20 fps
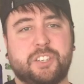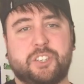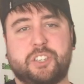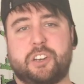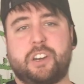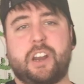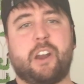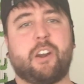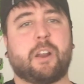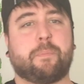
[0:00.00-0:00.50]
the
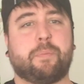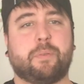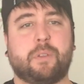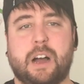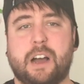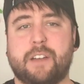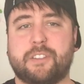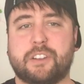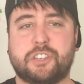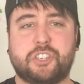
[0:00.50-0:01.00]
generic
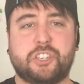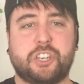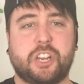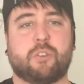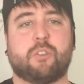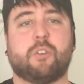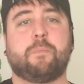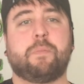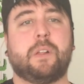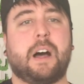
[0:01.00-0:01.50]
plot, the
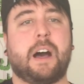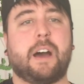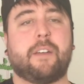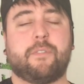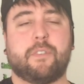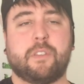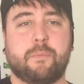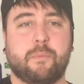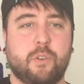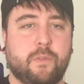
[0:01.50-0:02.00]
general
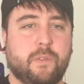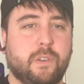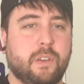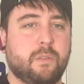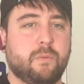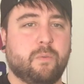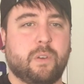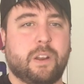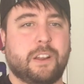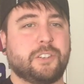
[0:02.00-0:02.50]
plot for the
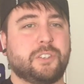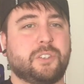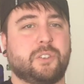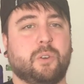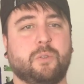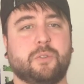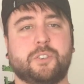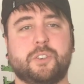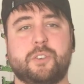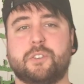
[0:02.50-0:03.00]
movie, what I just
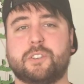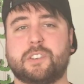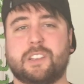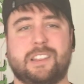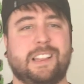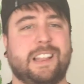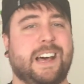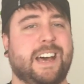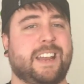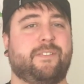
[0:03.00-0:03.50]
told you. There's a
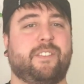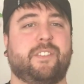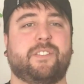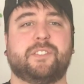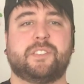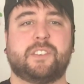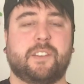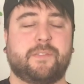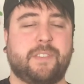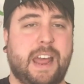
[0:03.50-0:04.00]
lot of
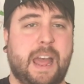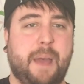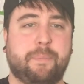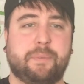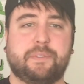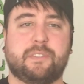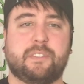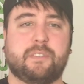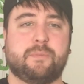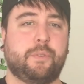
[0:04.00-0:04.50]
other stuff that
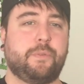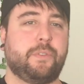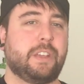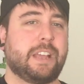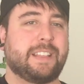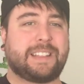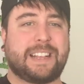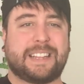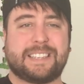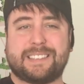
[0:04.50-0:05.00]
happens in this movie.
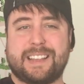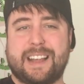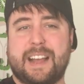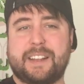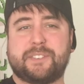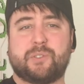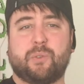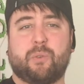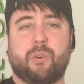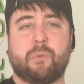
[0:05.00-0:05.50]
You got that
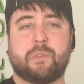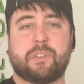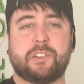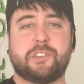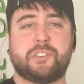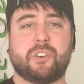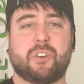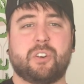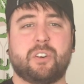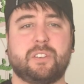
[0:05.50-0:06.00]
side story with the
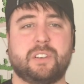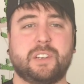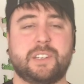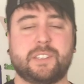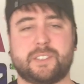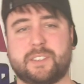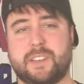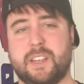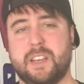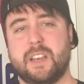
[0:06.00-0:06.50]

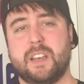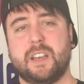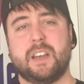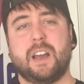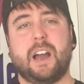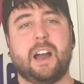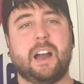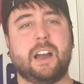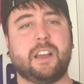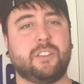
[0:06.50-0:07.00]
journalist.
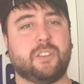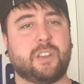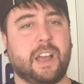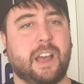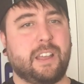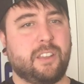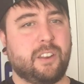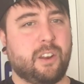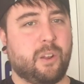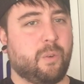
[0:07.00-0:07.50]
You
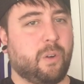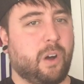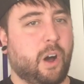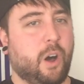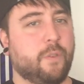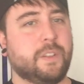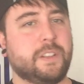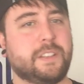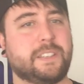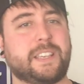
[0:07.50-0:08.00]
got, you know,
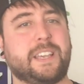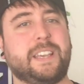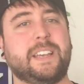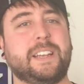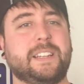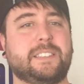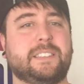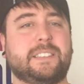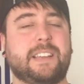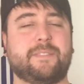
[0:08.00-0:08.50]
all these
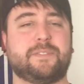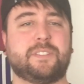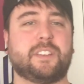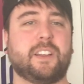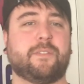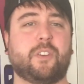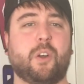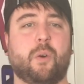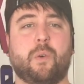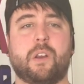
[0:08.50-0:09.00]
kids have
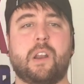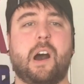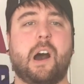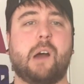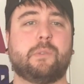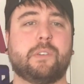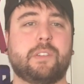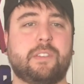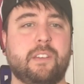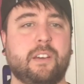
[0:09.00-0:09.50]
stuff going
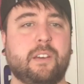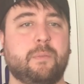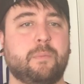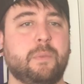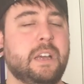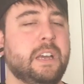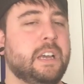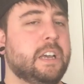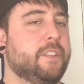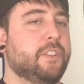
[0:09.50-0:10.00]
on with
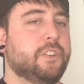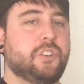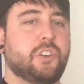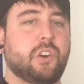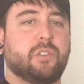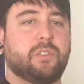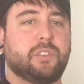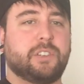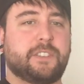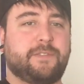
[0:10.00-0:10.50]
them. The
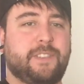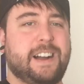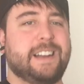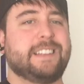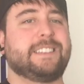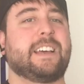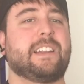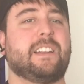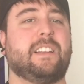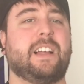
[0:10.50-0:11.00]
journalist
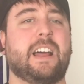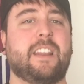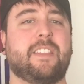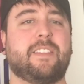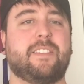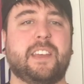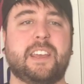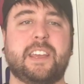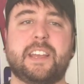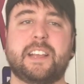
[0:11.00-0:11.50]
finds out a lot
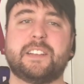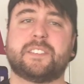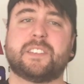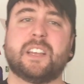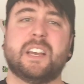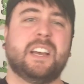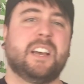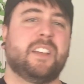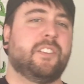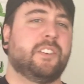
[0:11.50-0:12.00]
of
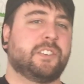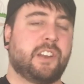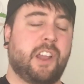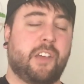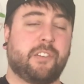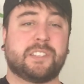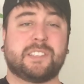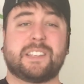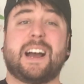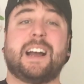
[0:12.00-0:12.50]
things. There's
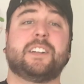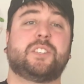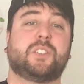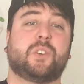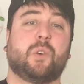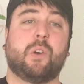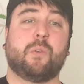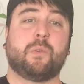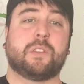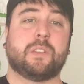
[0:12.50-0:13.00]
another side
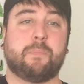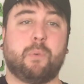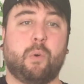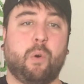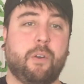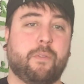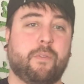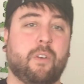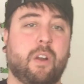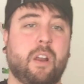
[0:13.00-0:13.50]
story with the
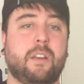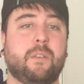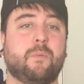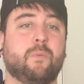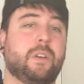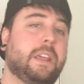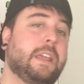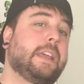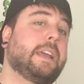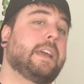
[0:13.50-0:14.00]

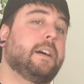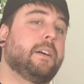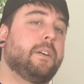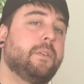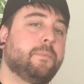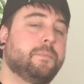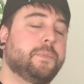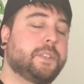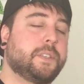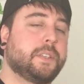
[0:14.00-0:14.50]
boyfriend when he
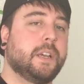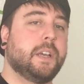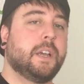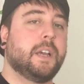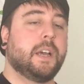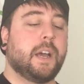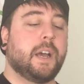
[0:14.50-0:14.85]
comes.